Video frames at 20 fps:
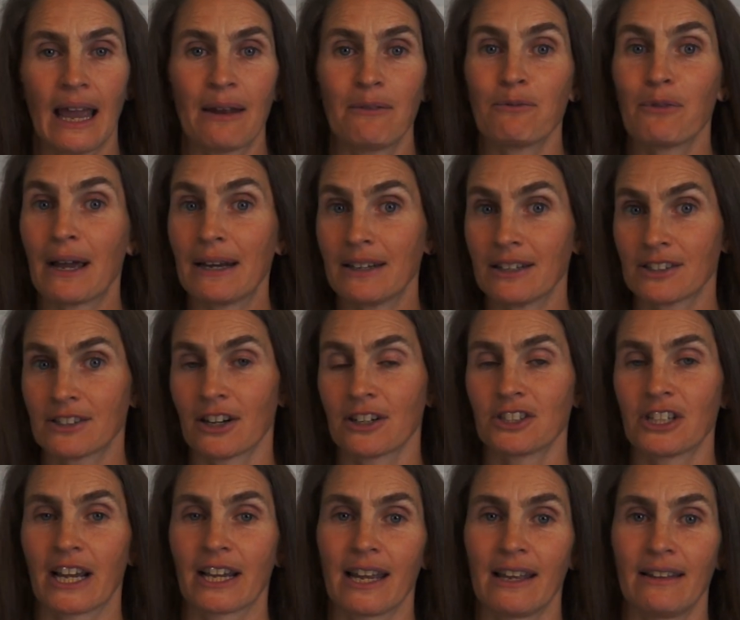and when to start
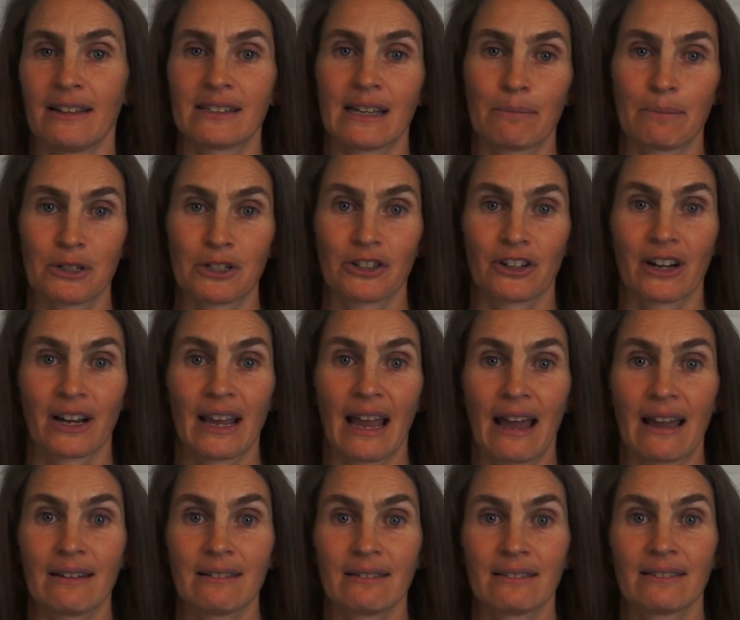checking the temperature
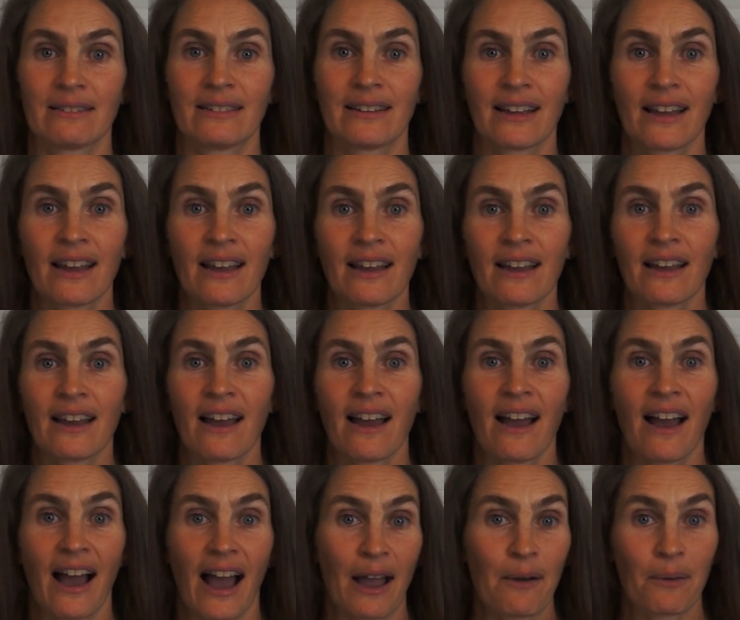again.
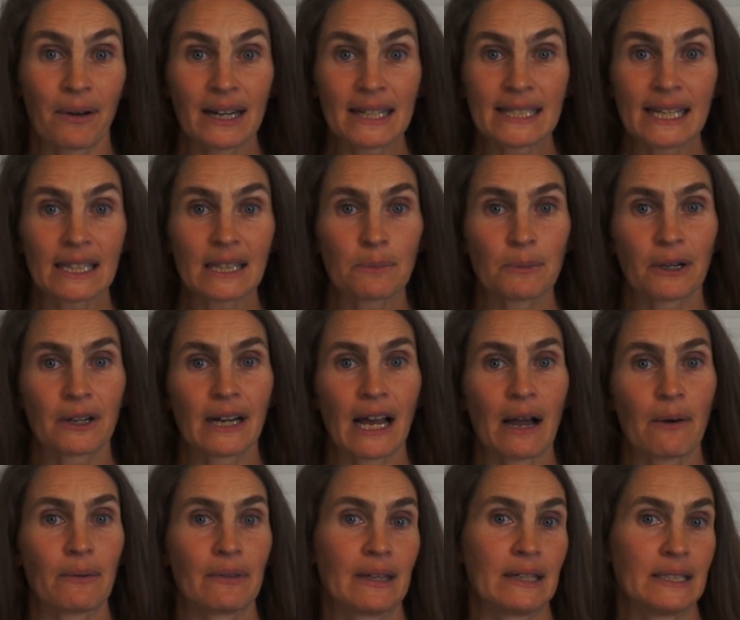I want to take the bird
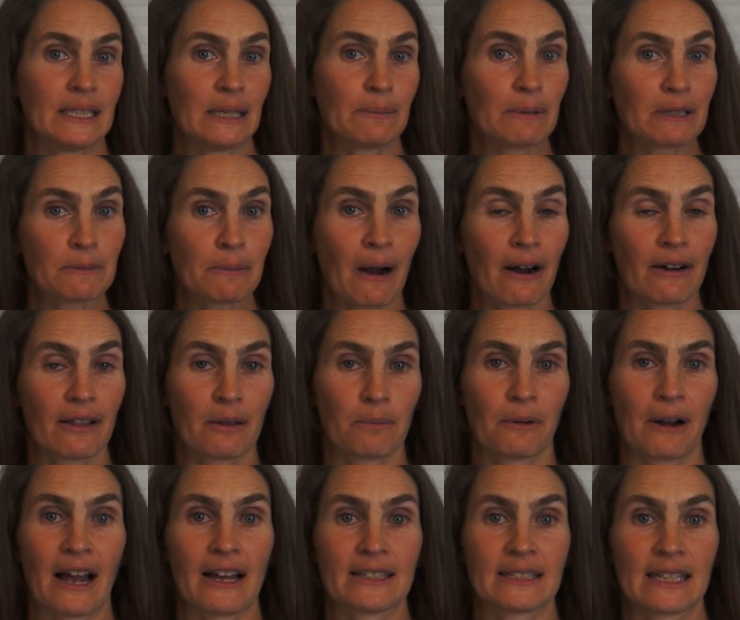out when the deepest part of the
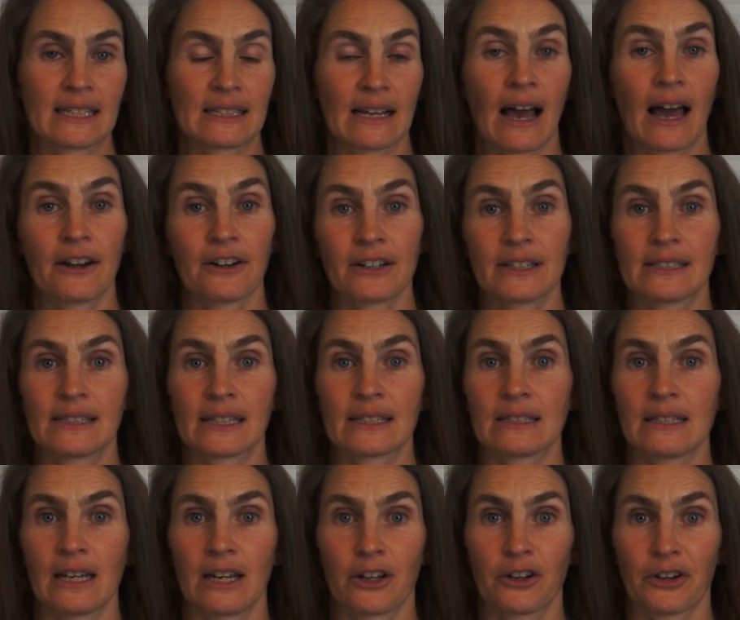breast is
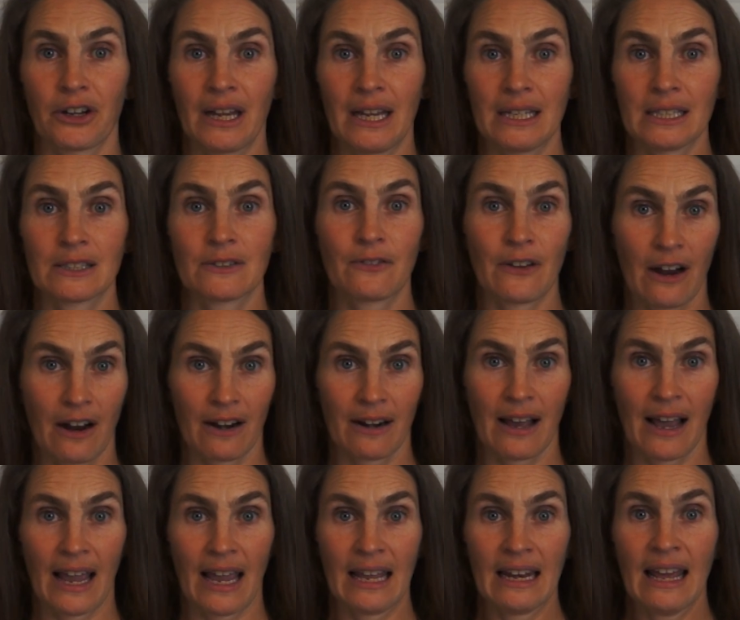160 degrees
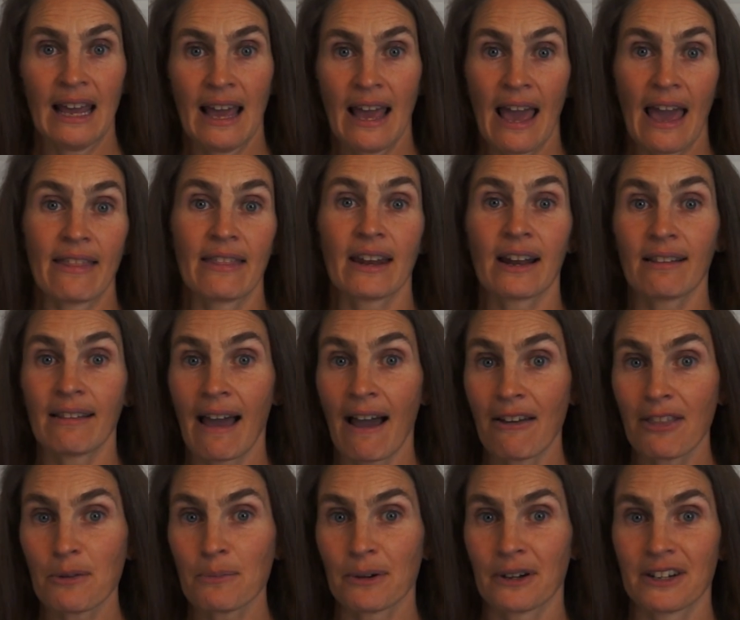Fahrenheit, and then
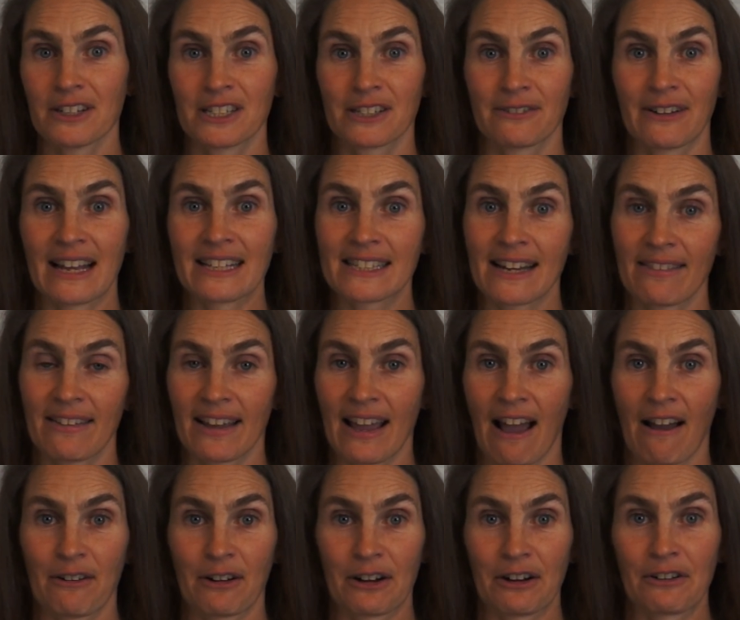allow the bird to rest on the
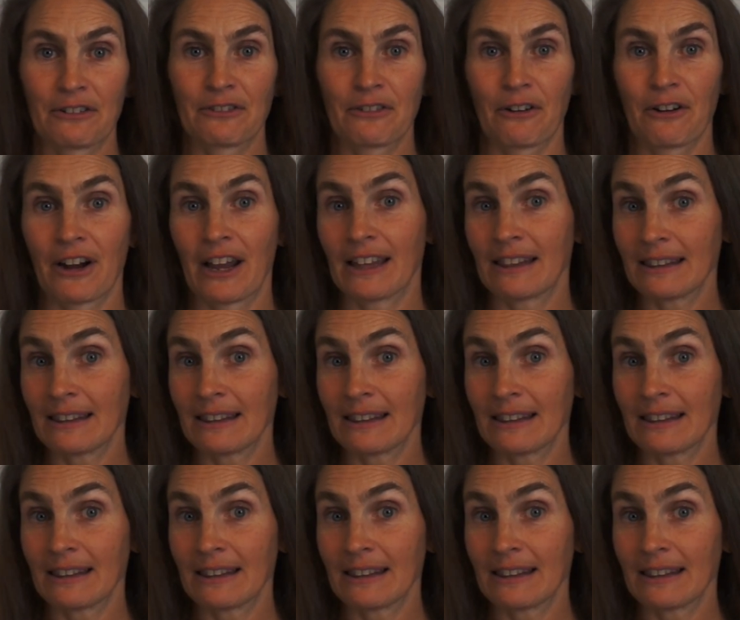counter for at